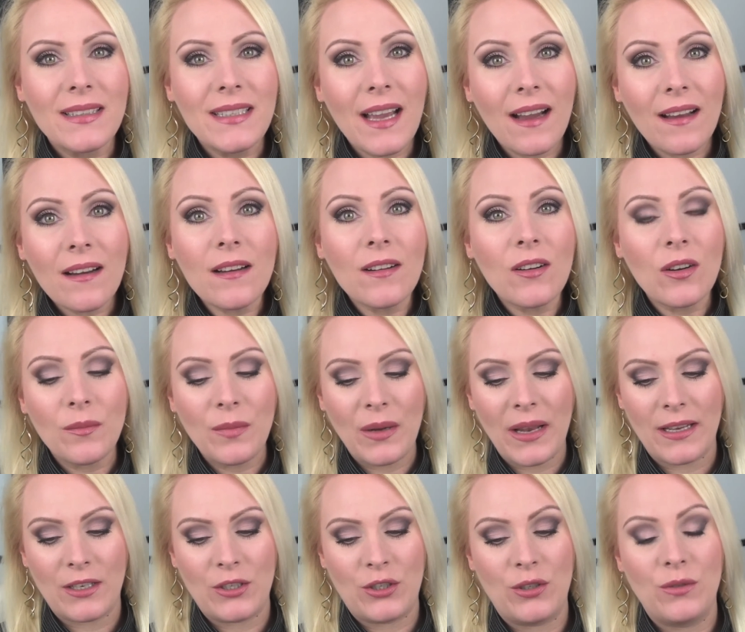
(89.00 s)
The other
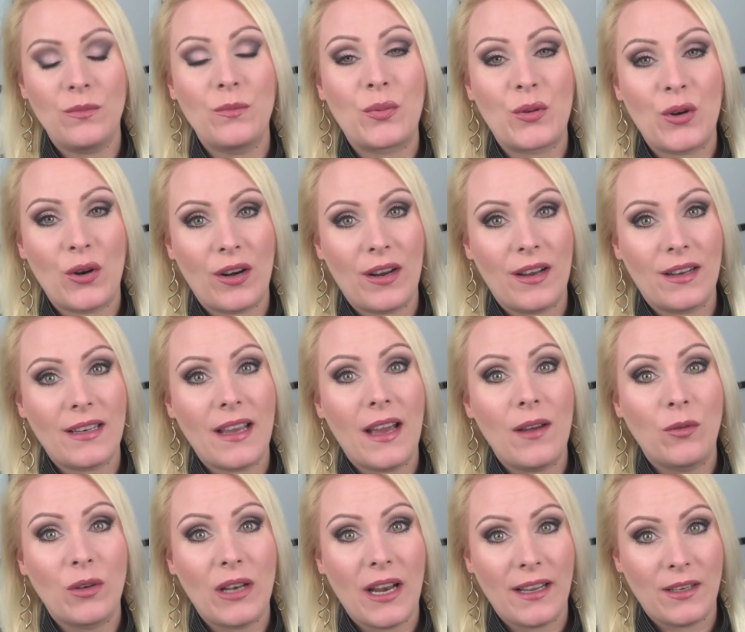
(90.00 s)
complexion product
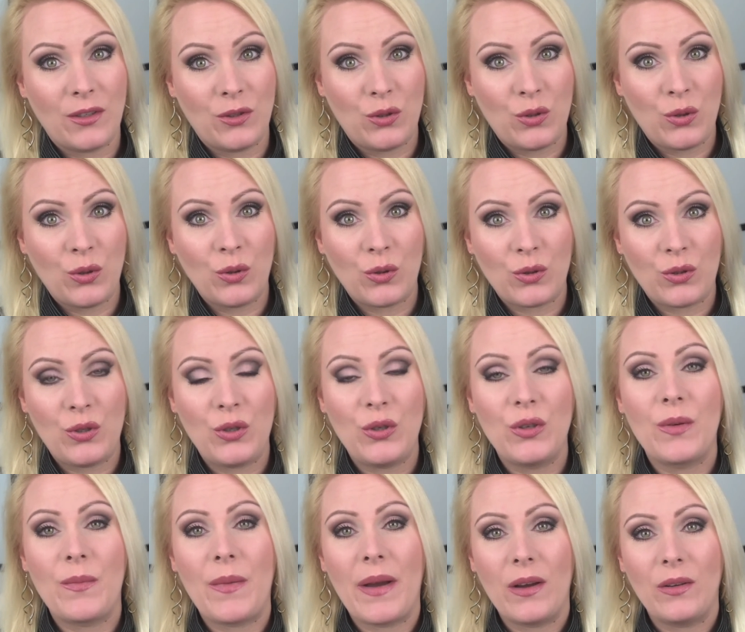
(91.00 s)
I would like to talk to
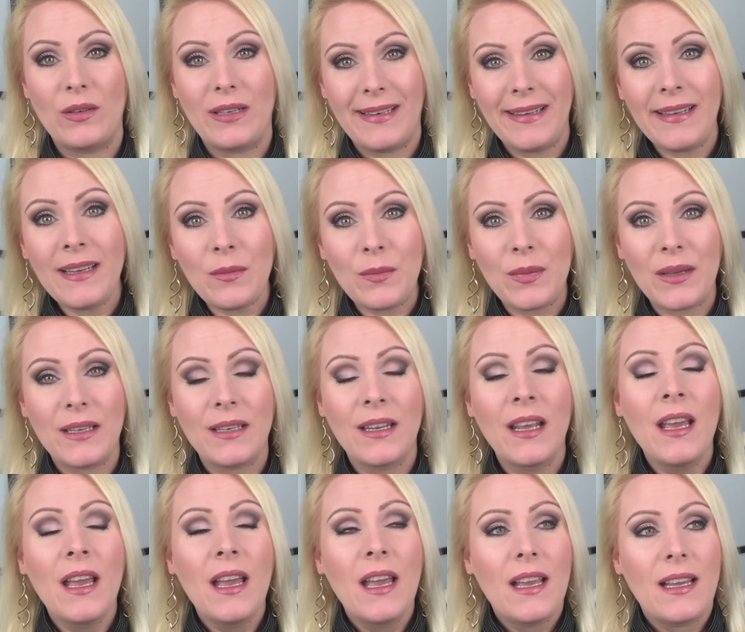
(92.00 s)
you about a little bit
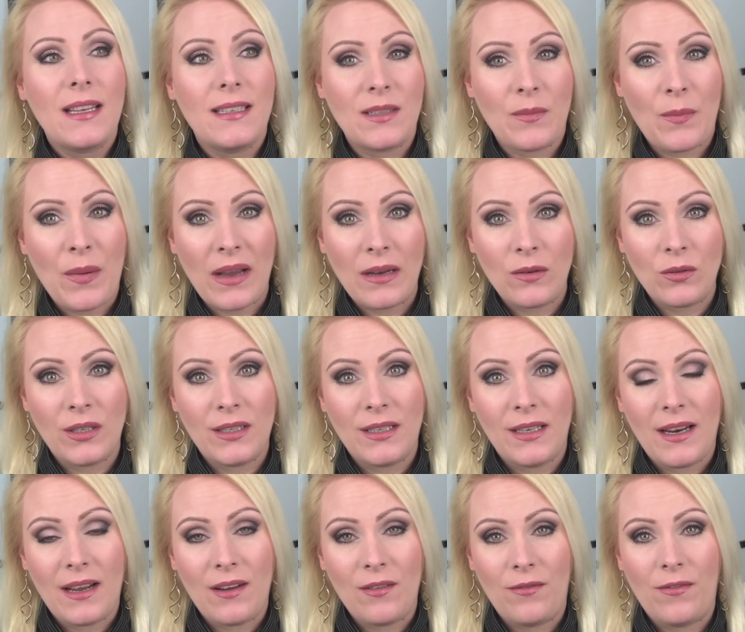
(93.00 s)
is a powder
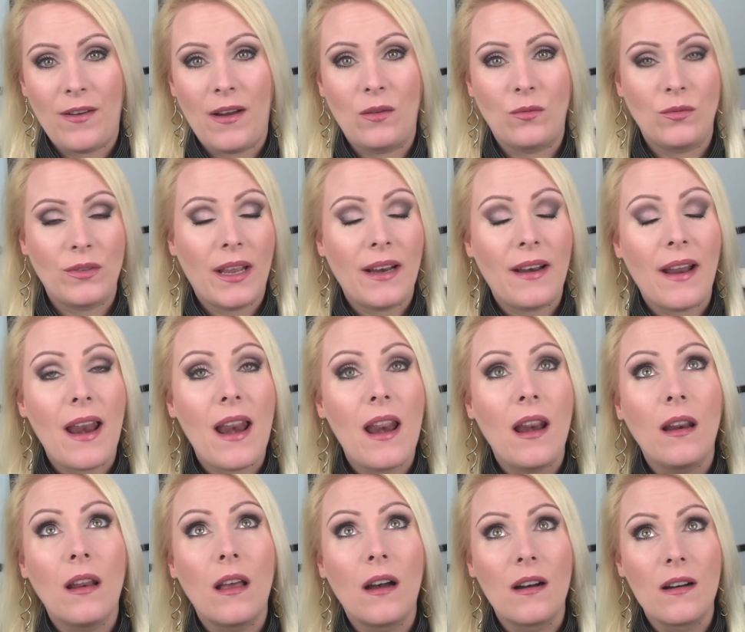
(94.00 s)
that I found and I
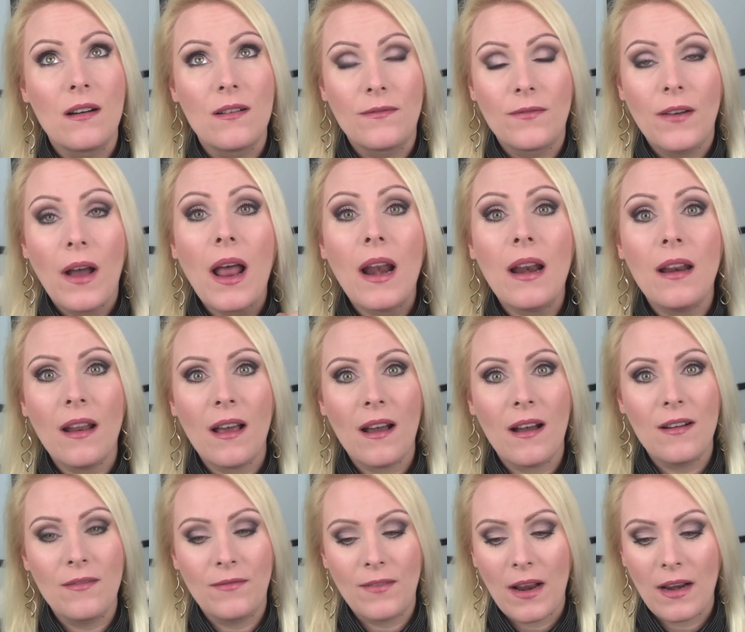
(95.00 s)
love,
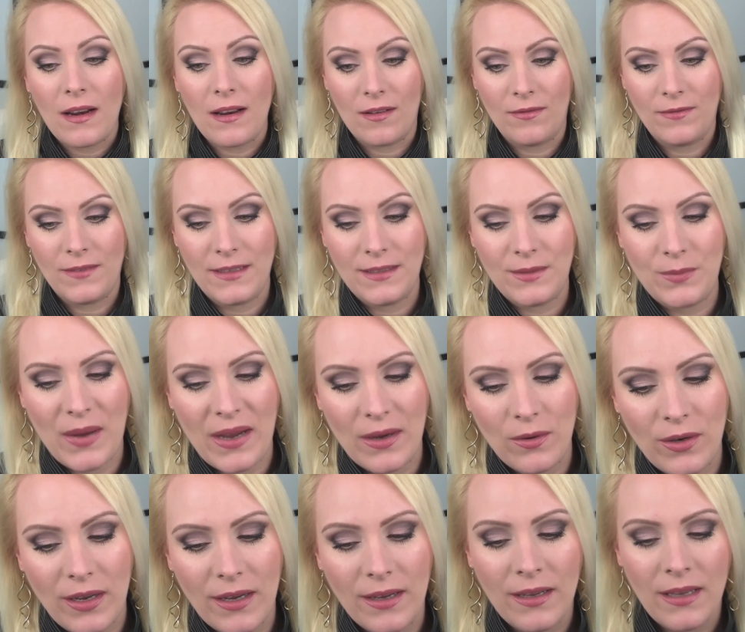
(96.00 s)
love, love this
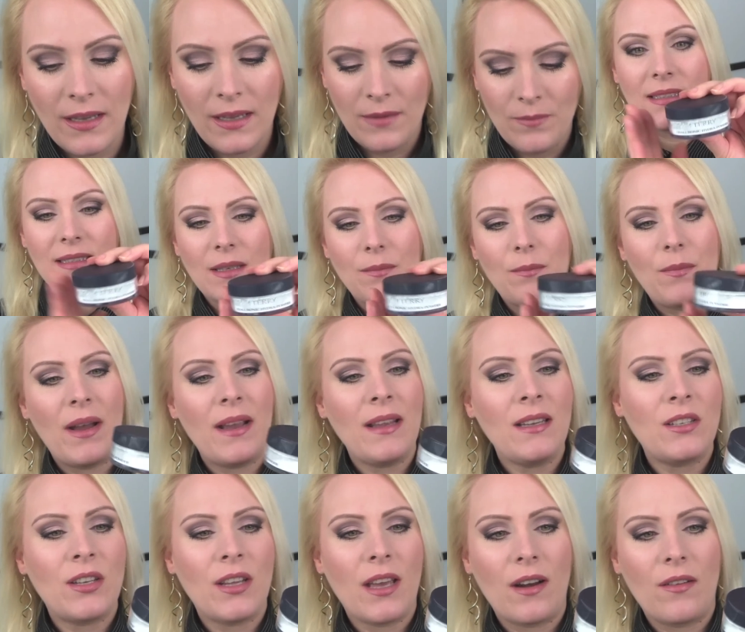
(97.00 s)
powder. it's the
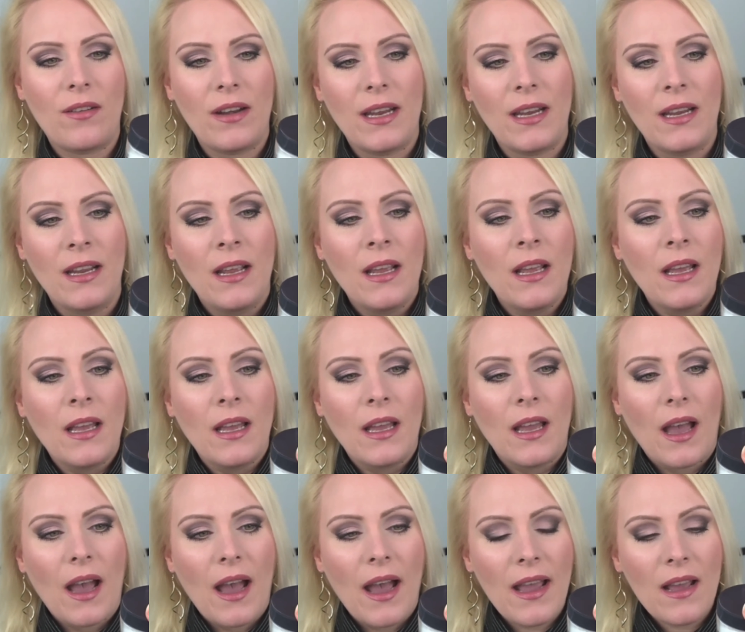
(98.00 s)
By Terry
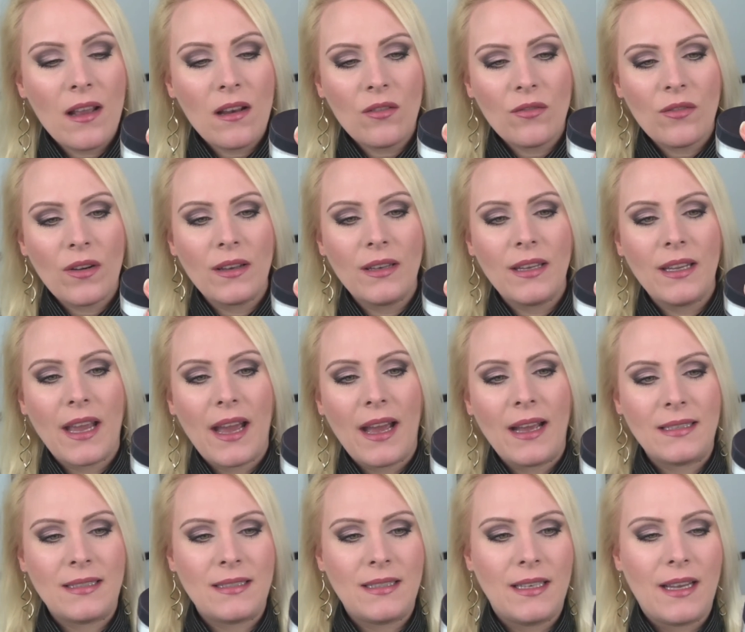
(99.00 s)
Hyaluronic
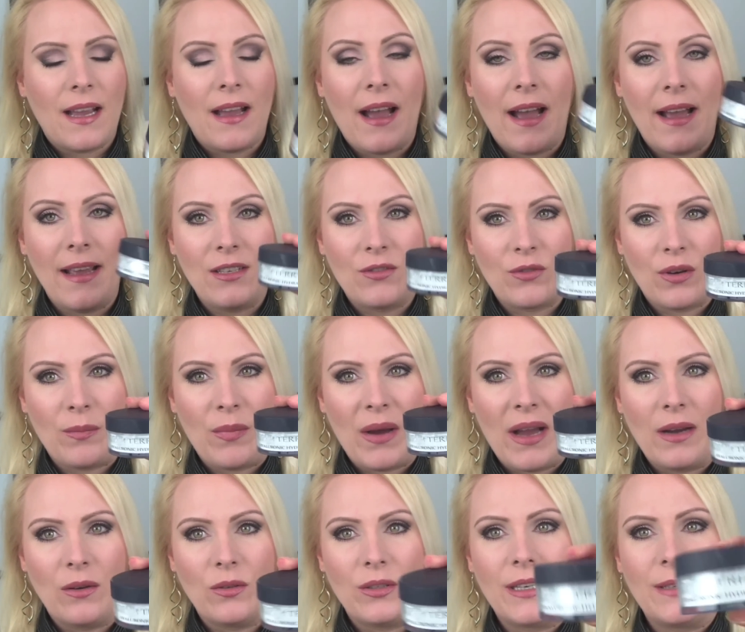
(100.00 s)
Acid Hydra
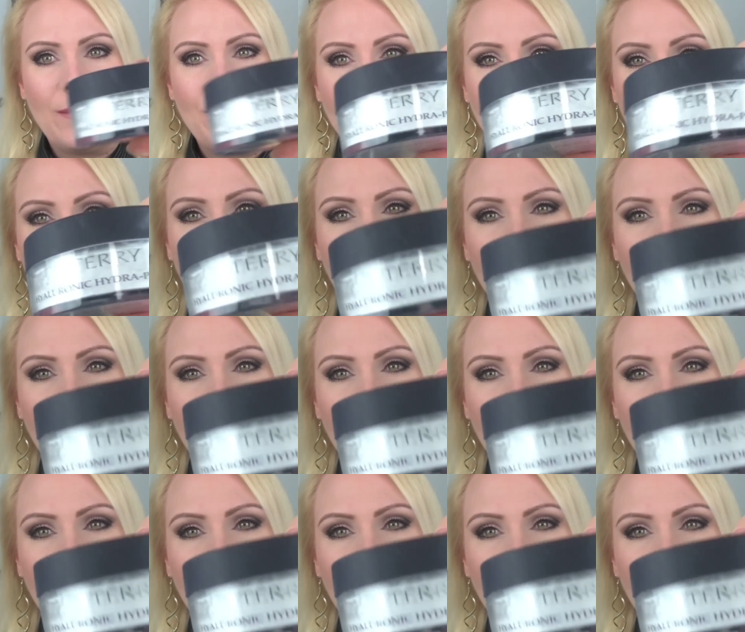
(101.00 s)
Powder.